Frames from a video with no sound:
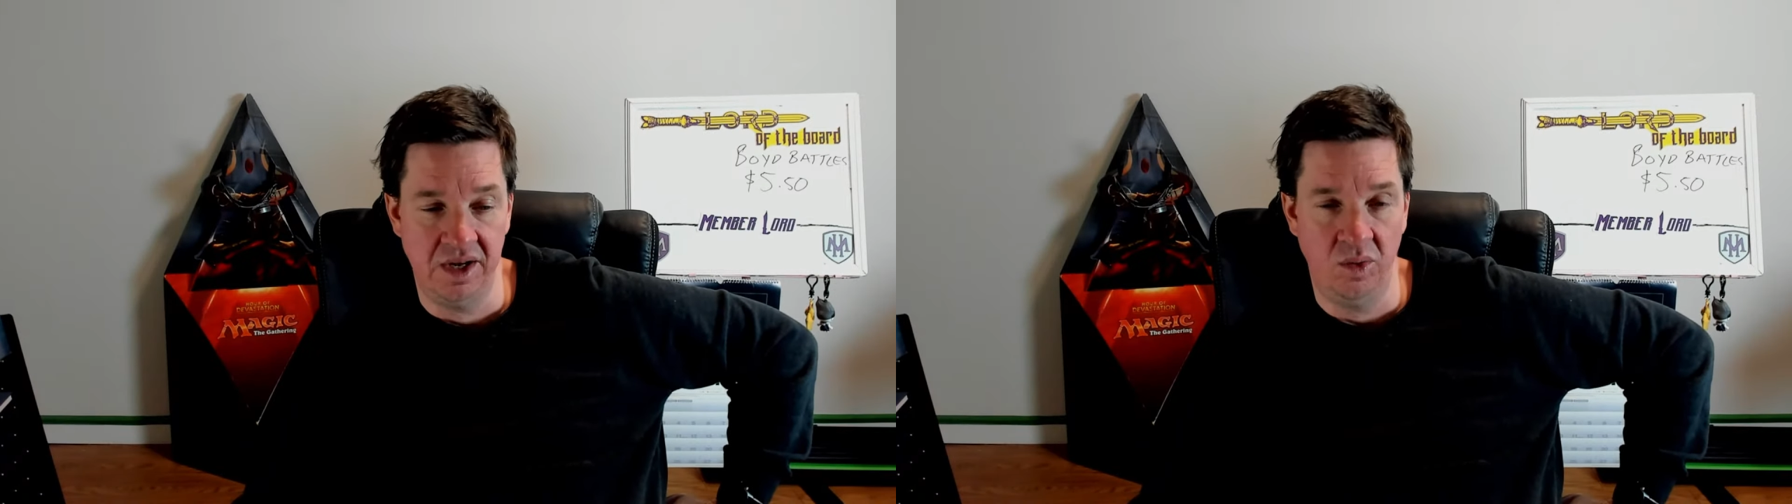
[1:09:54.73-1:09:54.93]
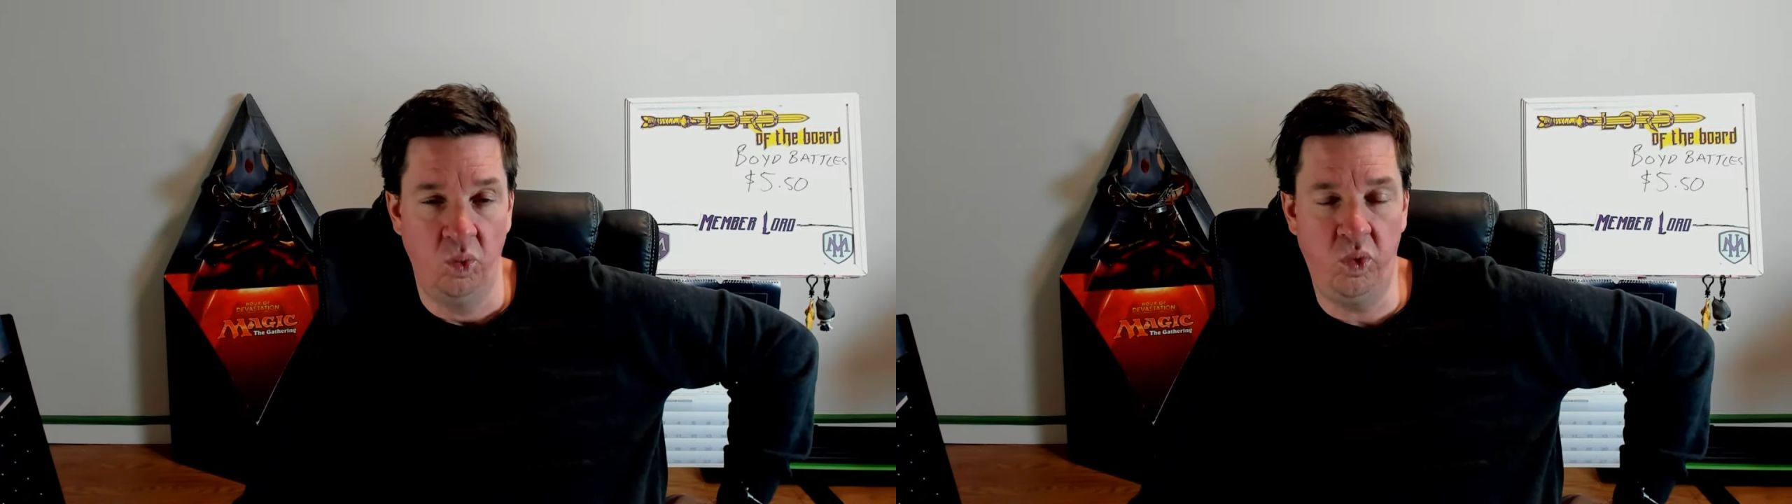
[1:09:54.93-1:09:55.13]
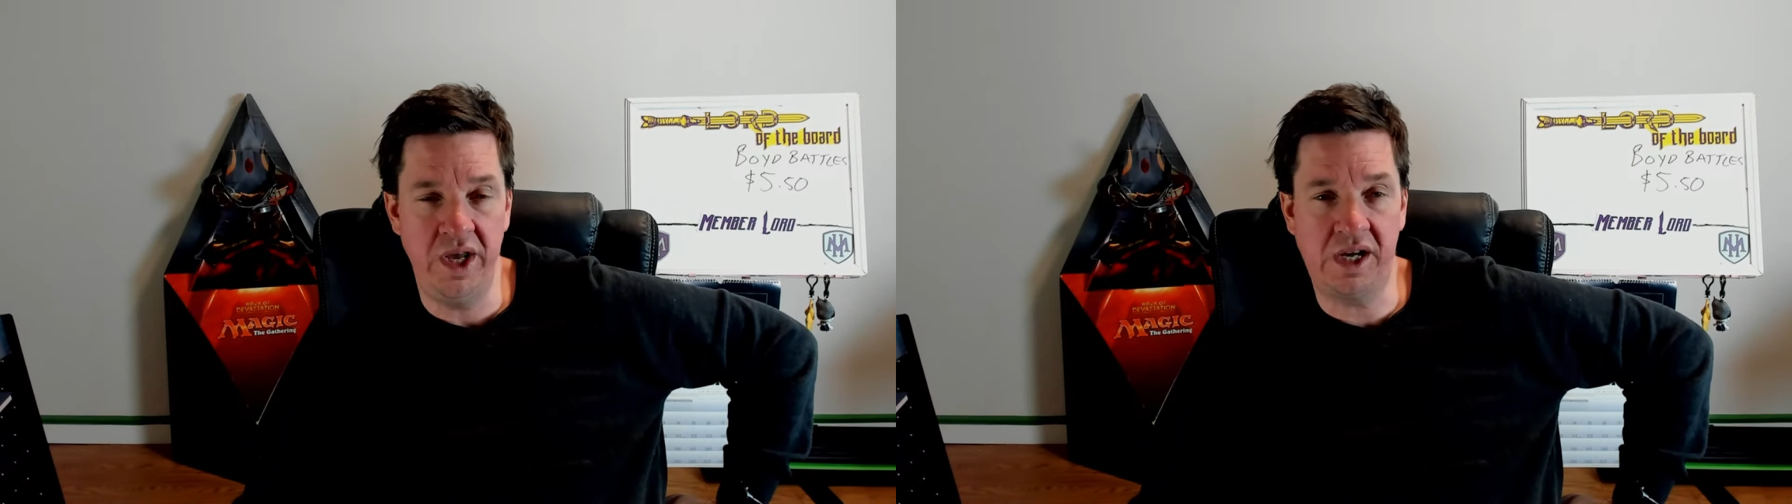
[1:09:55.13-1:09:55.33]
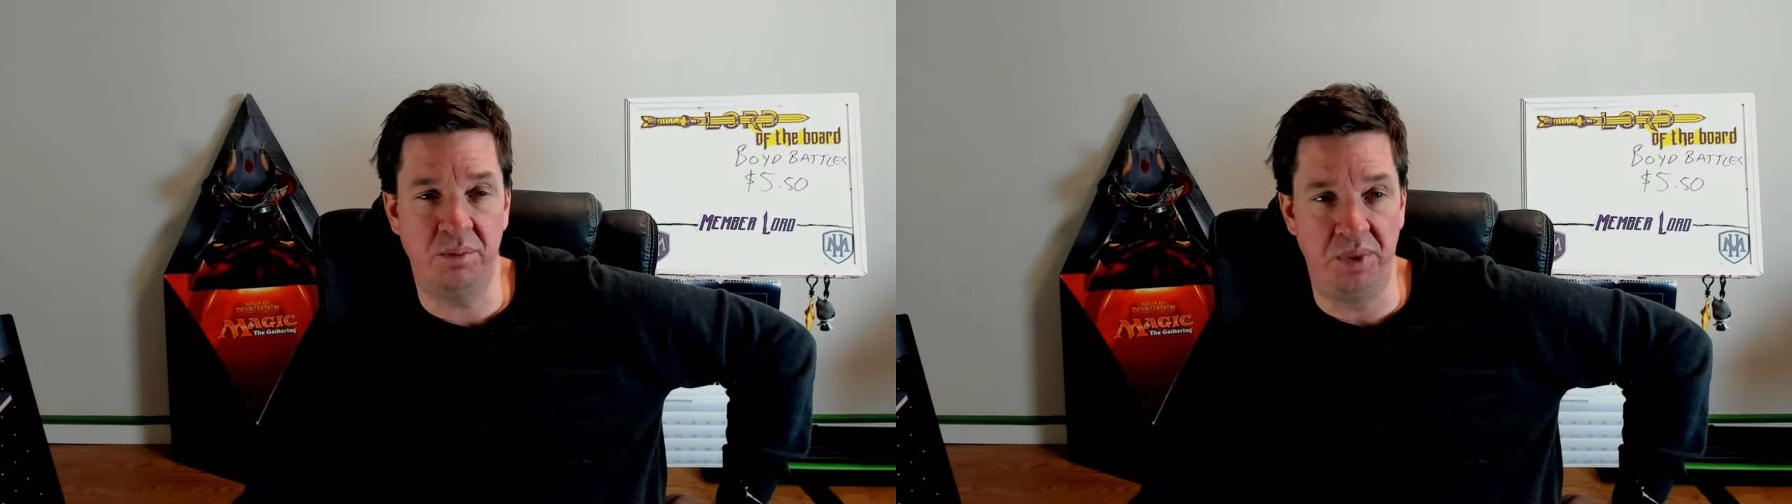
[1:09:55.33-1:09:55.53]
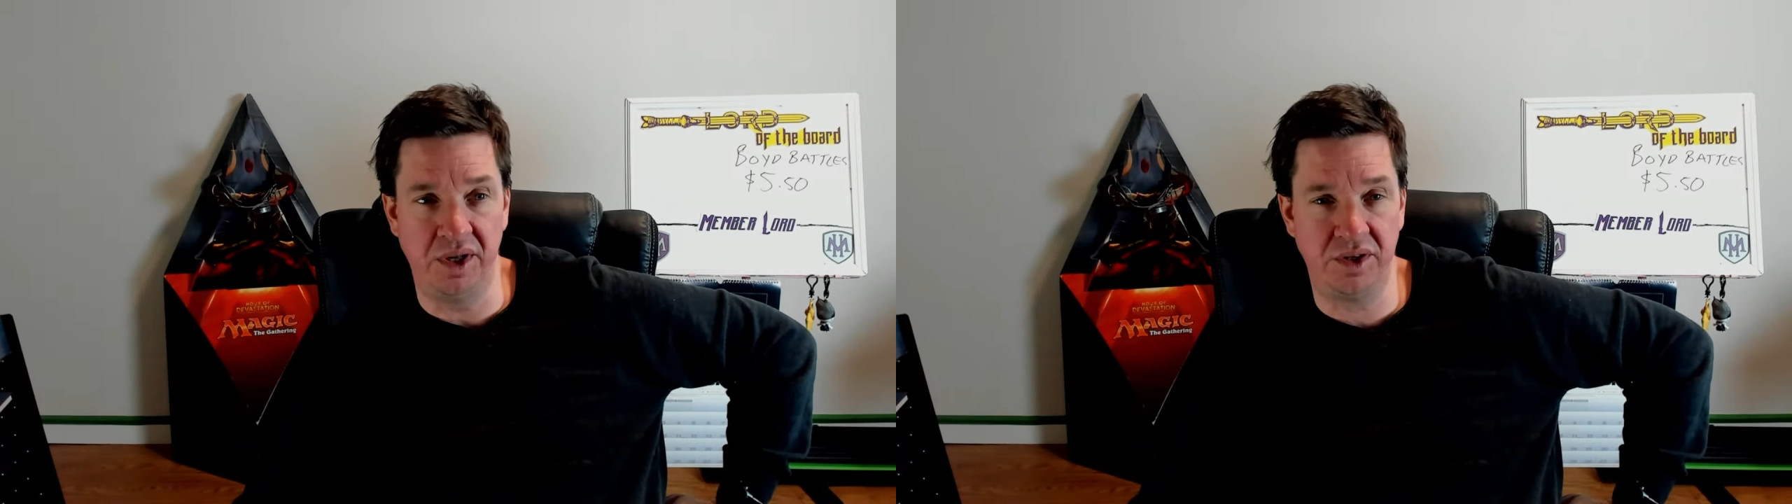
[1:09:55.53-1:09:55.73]
weak
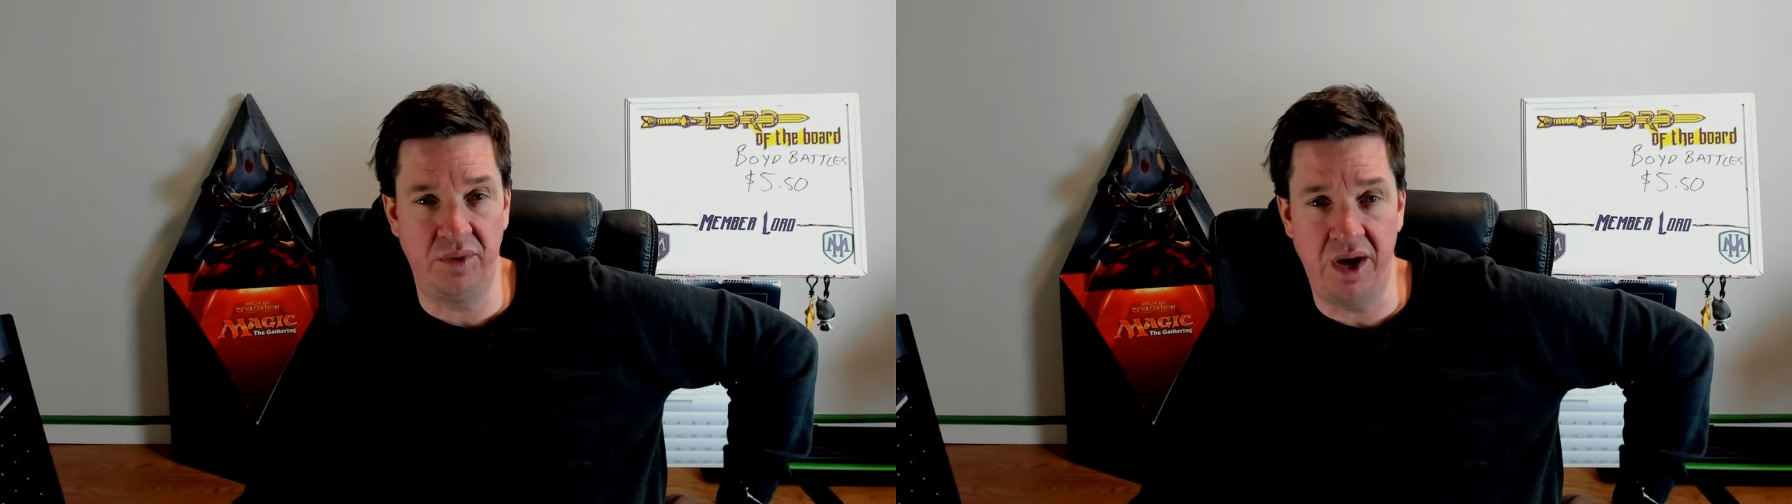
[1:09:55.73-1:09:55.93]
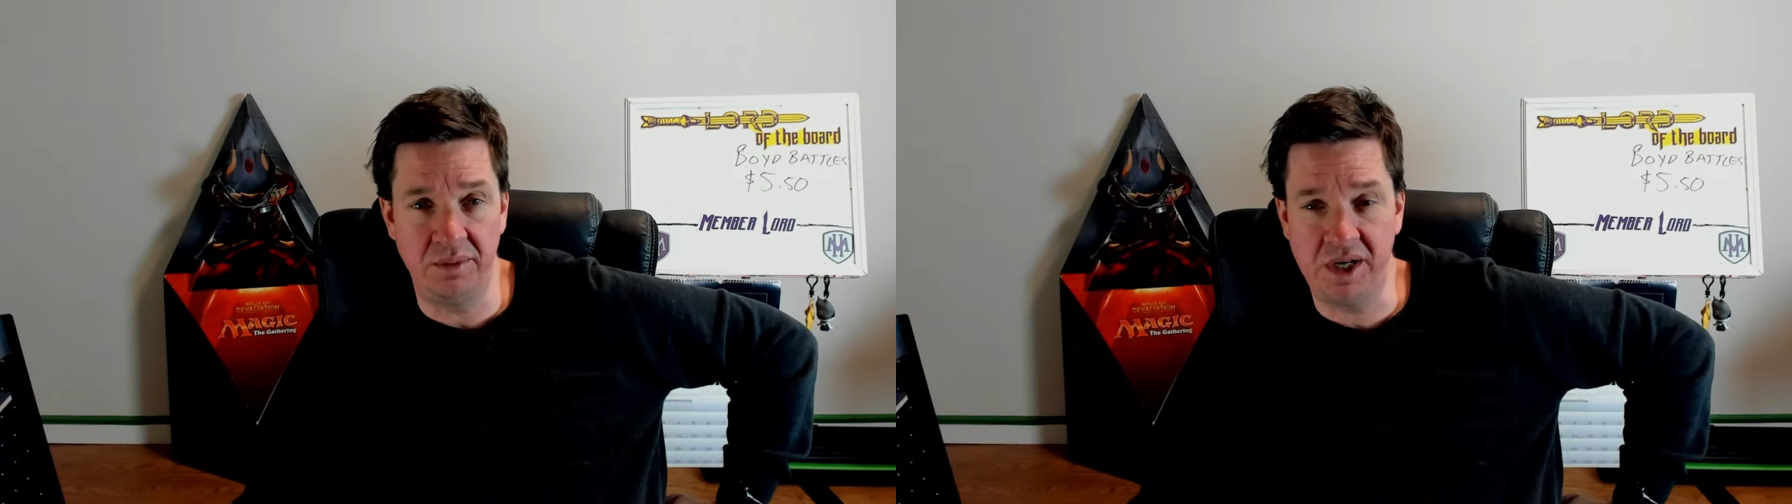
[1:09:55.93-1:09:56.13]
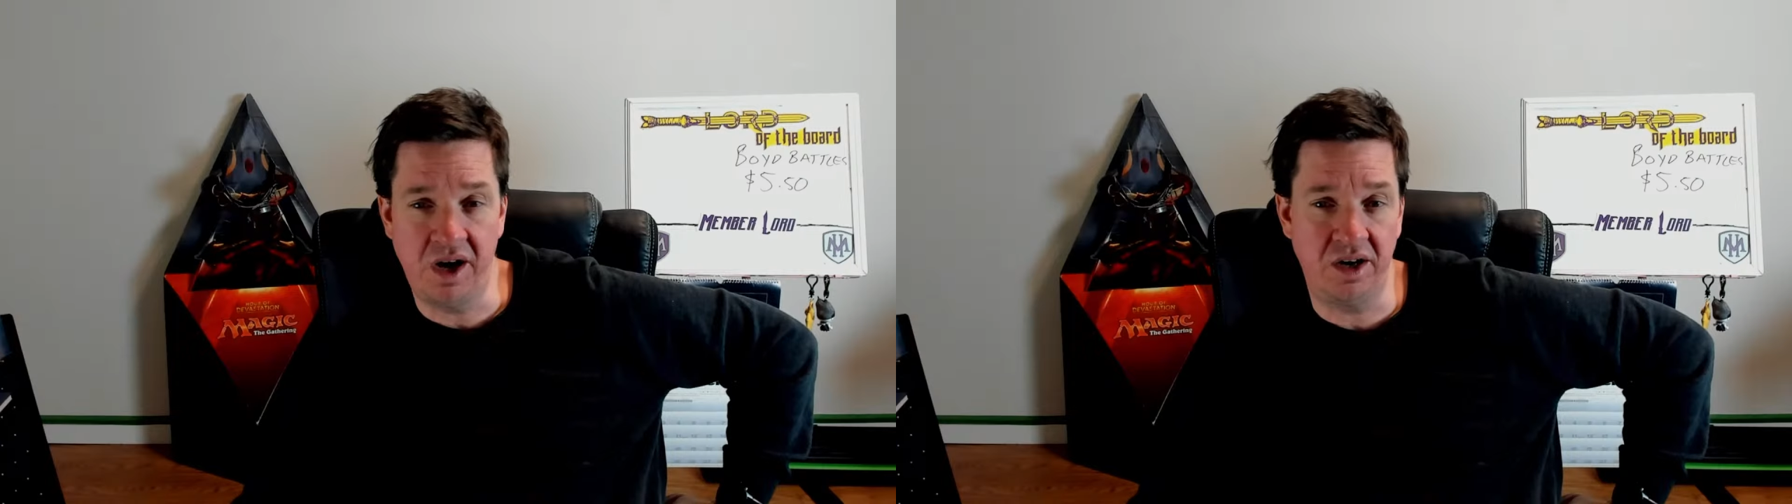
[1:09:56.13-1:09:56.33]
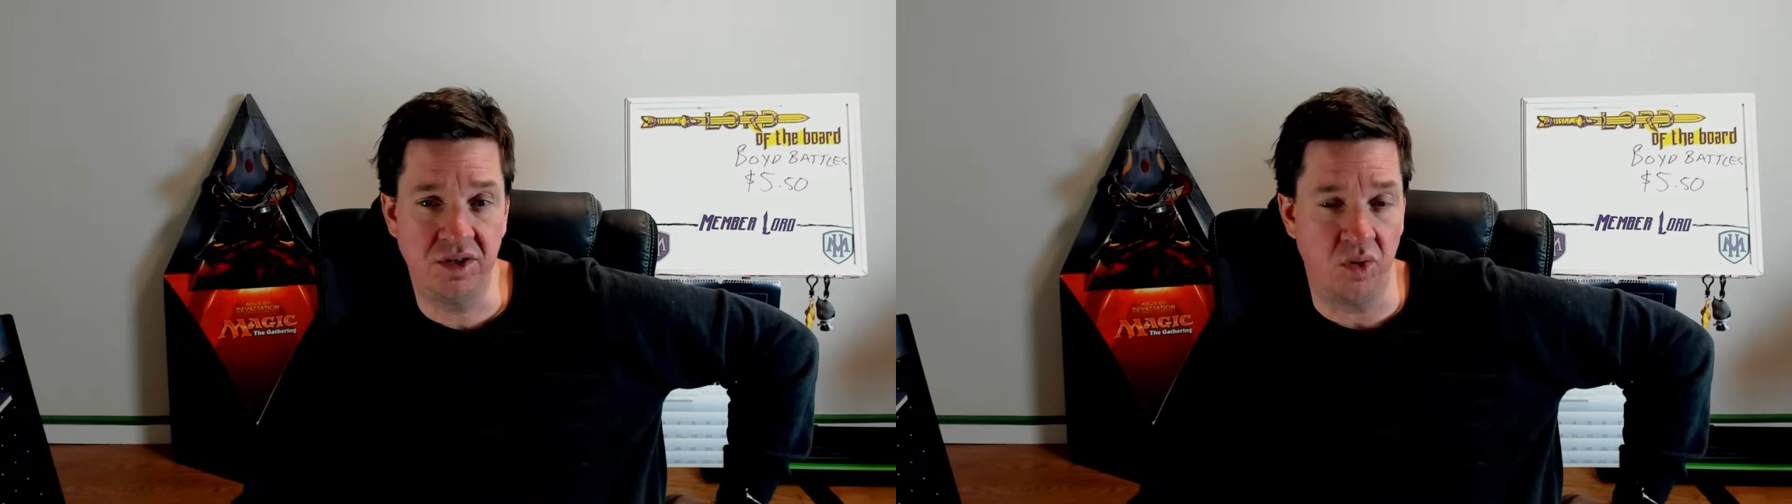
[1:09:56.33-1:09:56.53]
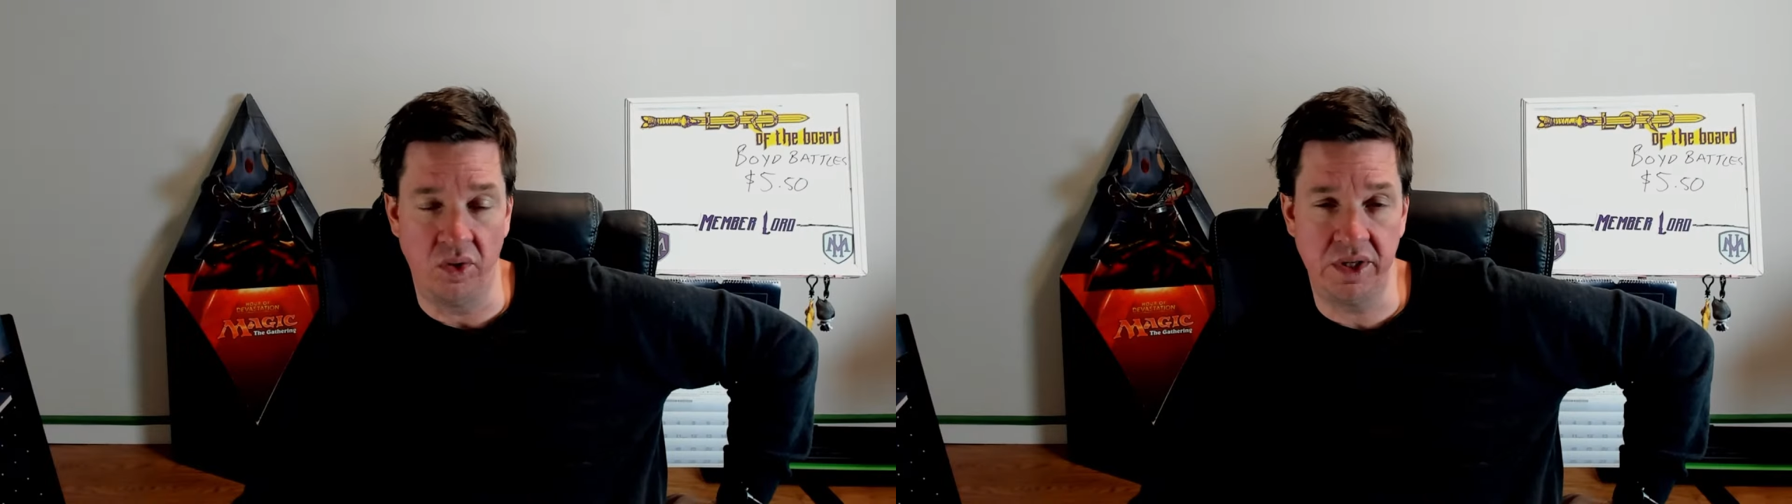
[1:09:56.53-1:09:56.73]
build around me cards
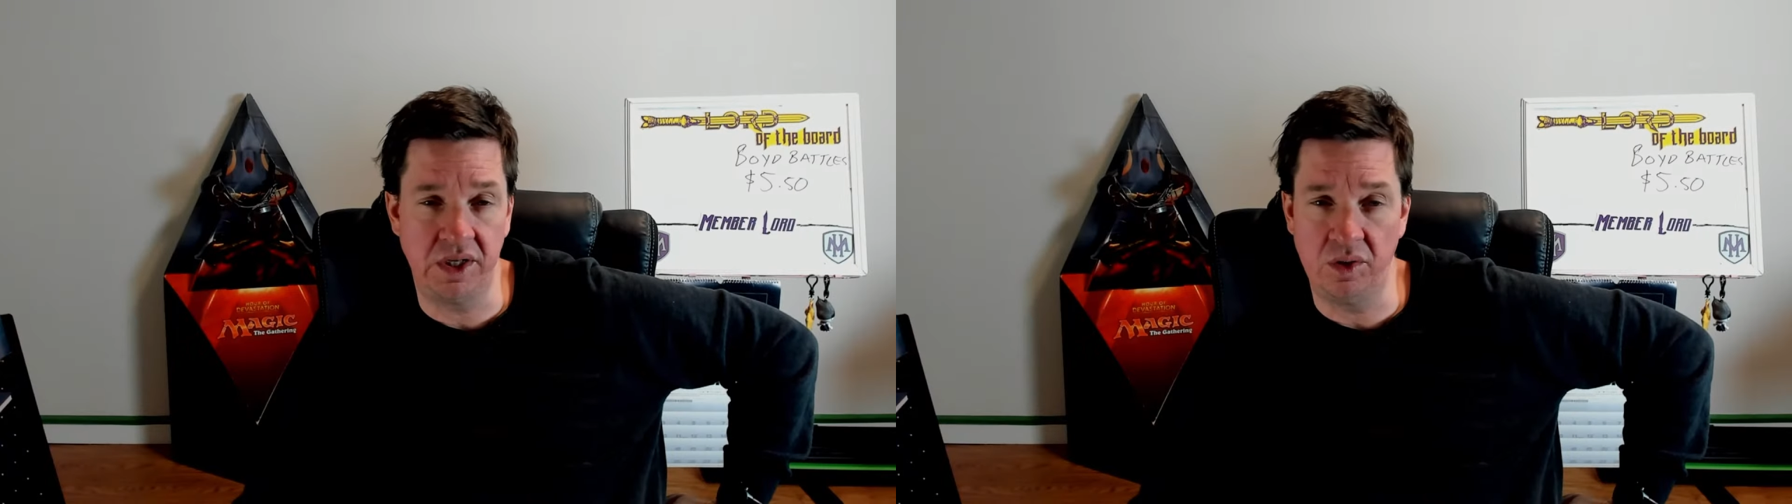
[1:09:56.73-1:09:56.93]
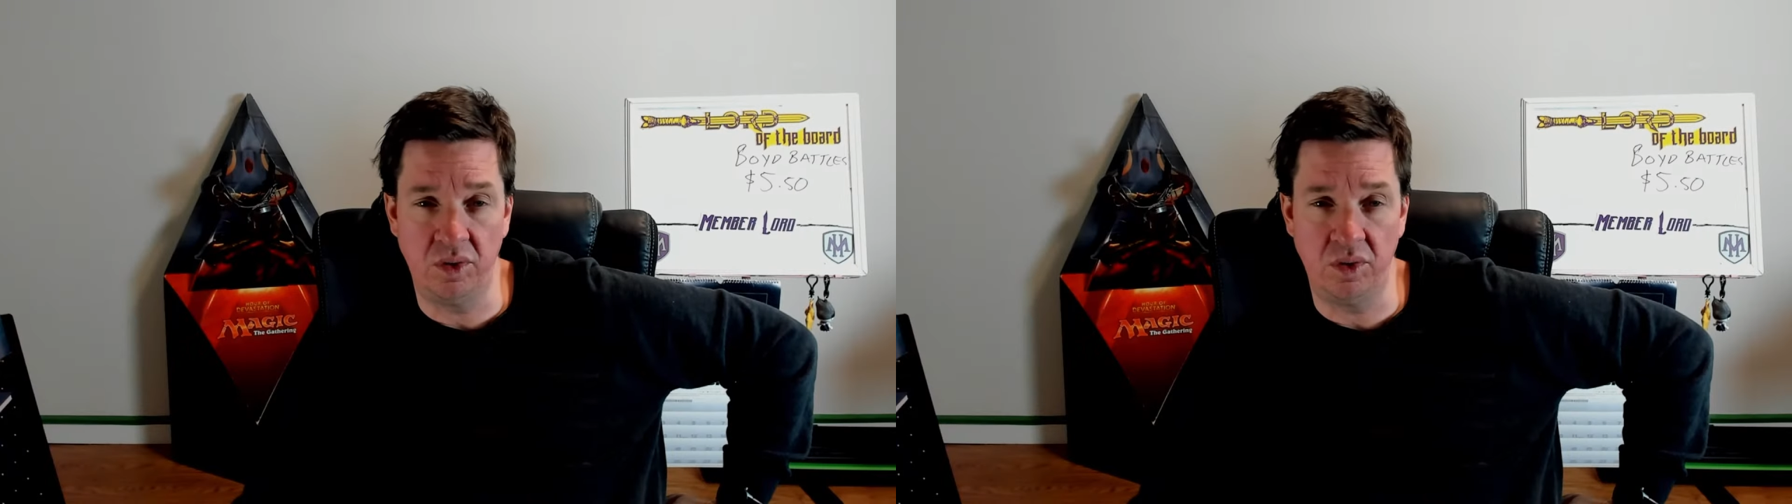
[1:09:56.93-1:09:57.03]
are only going to